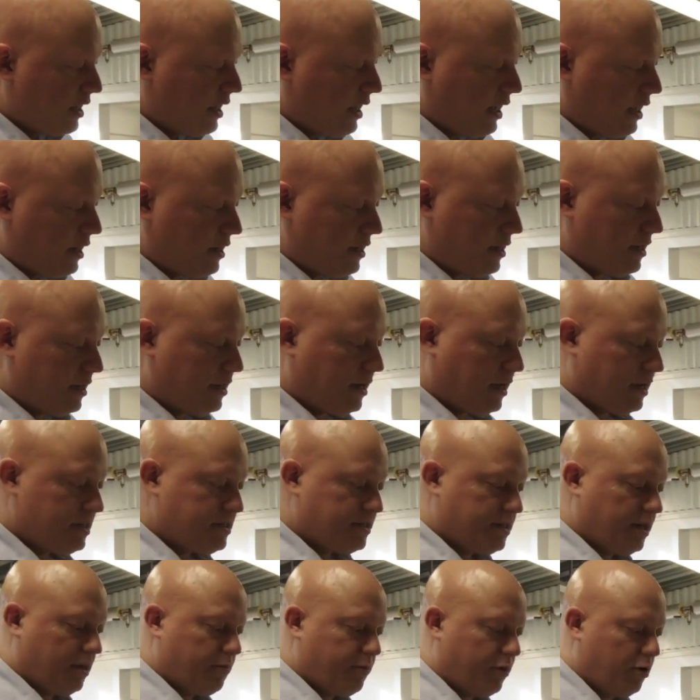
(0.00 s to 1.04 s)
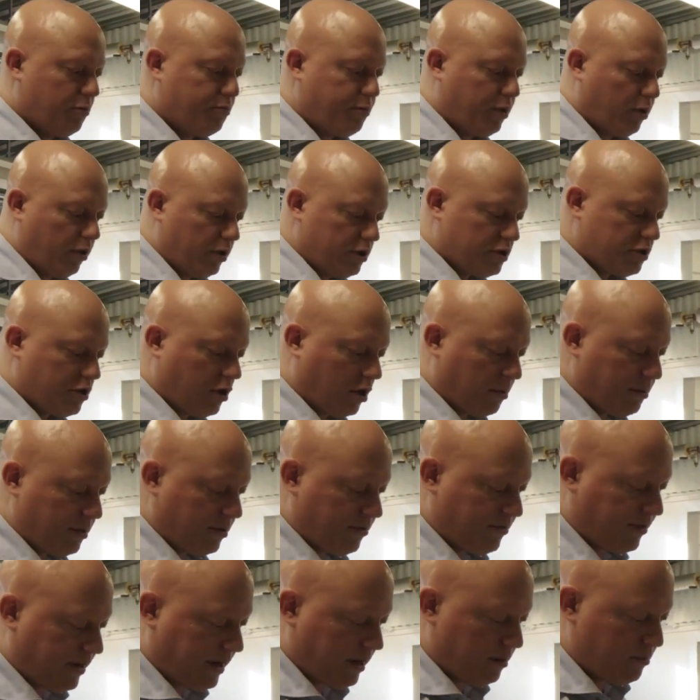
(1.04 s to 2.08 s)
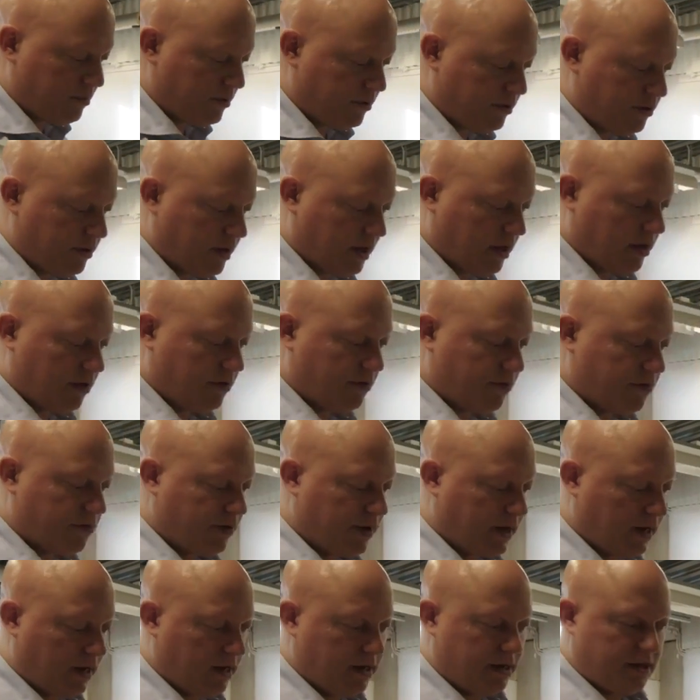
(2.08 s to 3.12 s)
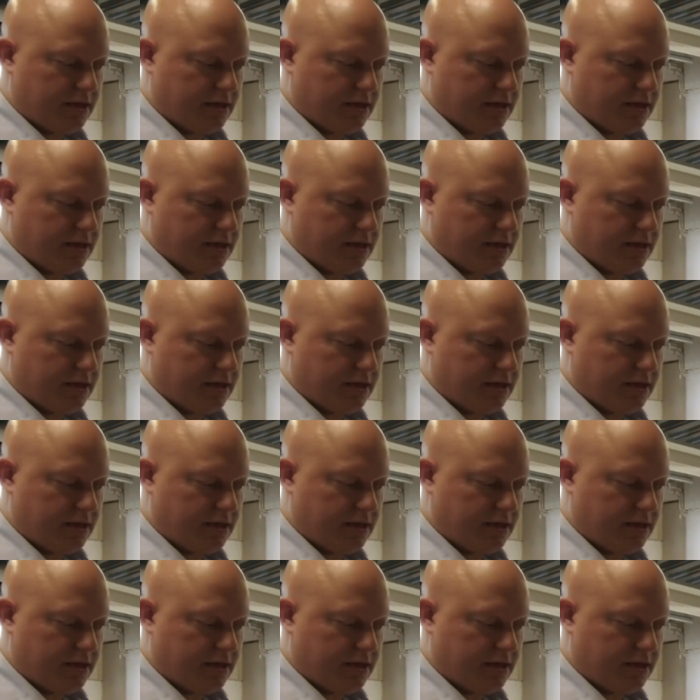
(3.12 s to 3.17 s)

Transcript: And the nice thing when you polish carbon fiber, you get a really